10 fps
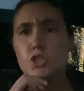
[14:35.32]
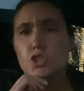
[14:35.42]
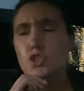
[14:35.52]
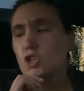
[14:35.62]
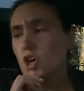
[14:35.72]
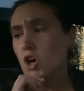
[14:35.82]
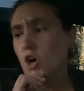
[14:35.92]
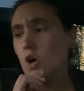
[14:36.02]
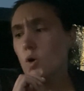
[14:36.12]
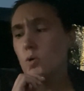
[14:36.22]
So,
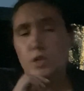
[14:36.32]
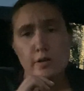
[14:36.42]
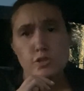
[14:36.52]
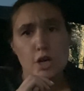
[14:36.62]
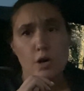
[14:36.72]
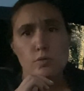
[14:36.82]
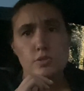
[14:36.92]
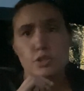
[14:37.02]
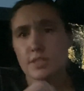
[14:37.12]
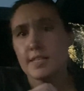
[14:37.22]
no joke,
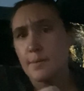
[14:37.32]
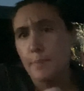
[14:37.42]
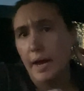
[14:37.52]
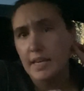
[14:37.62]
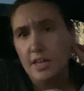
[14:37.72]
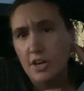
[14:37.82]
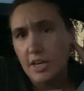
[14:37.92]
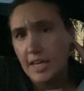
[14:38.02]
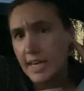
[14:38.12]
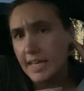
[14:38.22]
just hit my ear
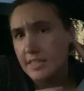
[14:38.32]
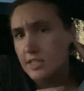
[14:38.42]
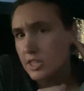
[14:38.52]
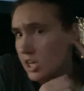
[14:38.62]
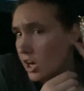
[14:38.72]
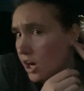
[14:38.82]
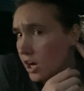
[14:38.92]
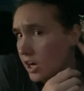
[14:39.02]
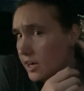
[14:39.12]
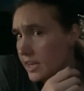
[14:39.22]
getting into the
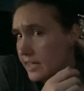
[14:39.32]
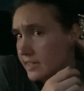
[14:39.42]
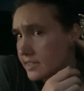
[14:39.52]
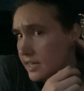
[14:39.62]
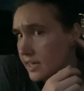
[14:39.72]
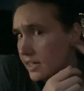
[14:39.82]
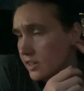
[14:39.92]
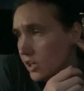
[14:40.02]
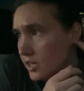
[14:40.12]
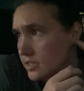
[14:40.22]
car and uh,
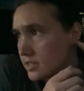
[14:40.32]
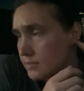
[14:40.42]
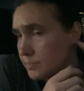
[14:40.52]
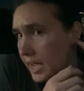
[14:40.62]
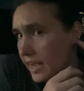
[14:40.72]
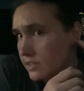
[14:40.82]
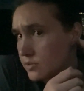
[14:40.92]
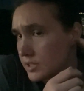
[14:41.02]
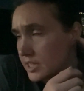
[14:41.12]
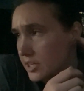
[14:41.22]
lost the back
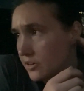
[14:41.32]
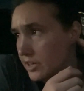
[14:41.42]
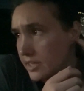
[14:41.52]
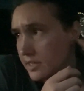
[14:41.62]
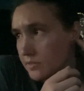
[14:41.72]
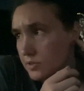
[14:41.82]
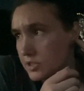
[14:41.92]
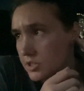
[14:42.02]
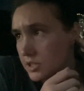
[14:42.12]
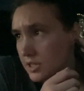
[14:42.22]
to an earring,
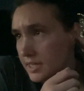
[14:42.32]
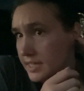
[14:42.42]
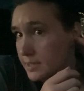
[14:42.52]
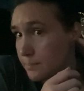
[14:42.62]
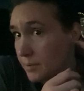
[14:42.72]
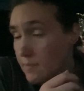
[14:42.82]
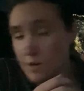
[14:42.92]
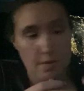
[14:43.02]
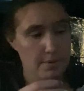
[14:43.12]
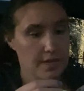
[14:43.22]
which is a
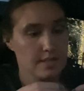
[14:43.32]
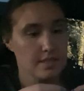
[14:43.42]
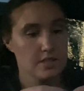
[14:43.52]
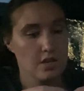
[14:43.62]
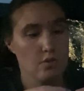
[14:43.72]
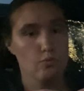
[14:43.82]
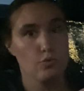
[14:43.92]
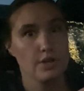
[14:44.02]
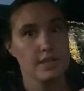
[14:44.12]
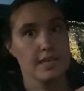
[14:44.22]
bummer because these are
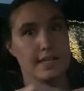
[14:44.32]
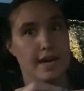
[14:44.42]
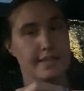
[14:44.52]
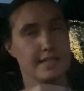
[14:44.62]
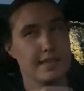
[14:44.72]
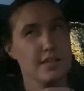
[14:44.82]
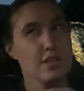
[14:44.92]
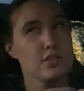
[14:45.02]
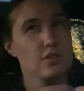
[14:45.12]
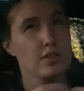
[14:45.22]
really nice. I think
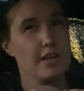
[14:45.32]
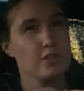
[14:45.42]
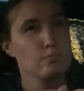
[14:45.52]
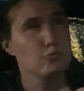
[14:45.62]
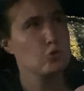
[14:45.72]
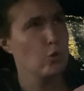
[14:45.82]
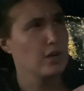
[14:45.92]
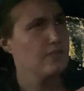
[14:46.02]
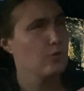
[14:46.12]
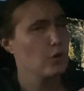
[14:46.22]
these are like
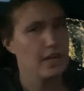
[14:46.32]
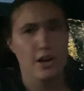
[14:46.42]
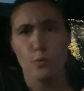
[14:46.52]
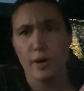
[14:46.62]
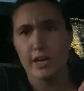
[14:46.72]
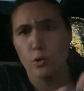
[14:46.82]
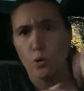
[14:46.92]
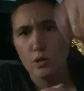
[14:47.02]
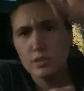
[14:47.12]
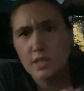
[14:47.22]
twenty-four karat white
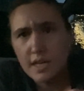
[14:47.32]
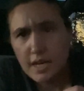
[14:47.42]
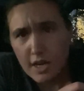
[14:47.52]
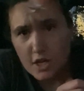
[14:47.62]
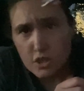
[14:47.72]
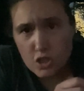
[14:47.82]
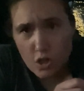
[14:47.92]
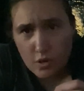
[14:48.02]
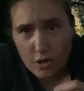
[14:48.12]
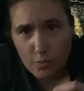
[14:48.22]
gold.
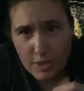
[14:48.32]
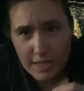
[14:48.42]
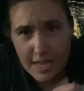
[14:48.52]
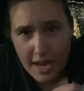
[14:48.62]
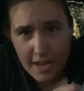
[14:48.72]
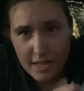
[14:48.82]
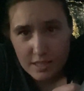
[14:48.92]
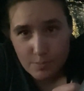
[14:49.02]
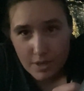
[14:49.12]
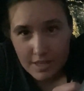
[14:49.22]
So they're really
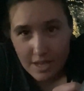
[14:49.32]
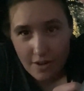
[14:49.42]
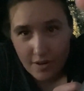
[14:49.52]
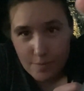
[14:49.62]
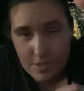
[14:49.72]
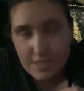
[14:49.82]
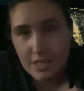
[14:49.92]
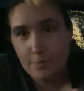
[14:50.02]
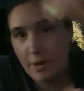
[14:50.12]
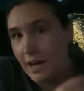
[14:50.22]
nice, but now I'm
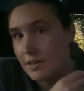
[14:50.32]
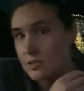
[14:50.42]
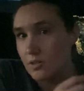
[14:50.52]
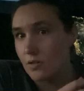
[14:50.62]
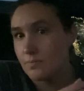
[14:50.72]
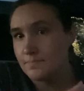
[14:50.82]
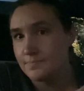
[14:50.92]
missing a back. So